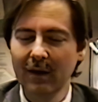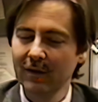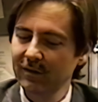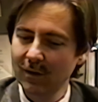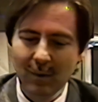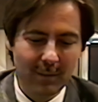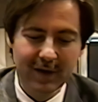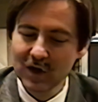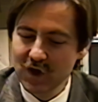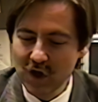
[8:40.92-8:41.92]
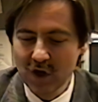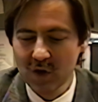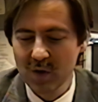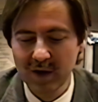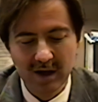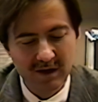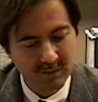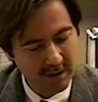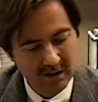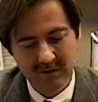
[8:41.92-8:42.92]
So what we could do is
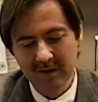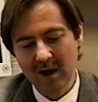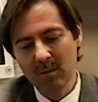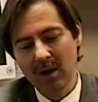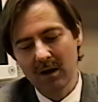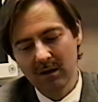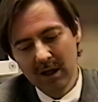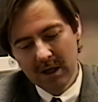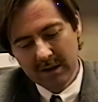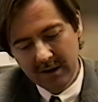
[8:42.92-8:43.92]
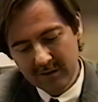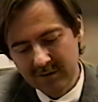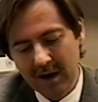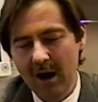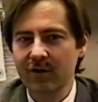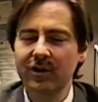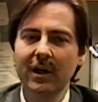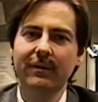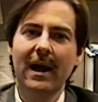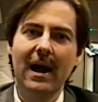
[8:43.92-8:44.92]
we could say, well, this stock should
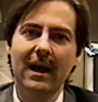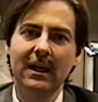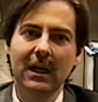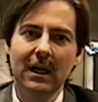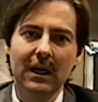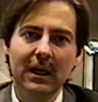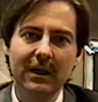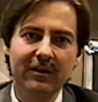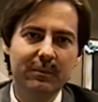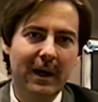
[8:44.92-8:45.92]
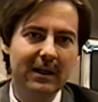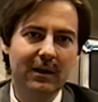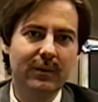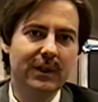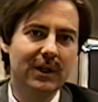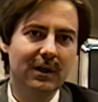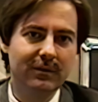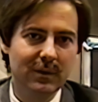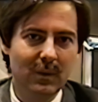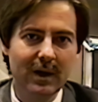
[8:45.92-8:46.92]
have had an expected return of
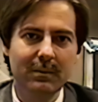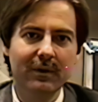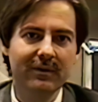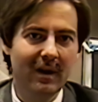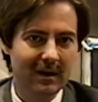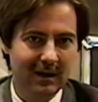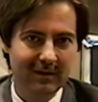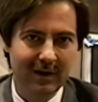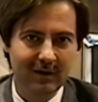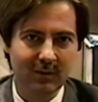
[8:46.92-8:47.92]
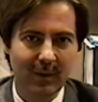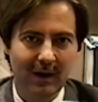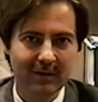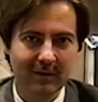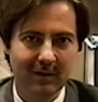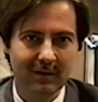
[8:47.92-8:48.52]
20% given its risk.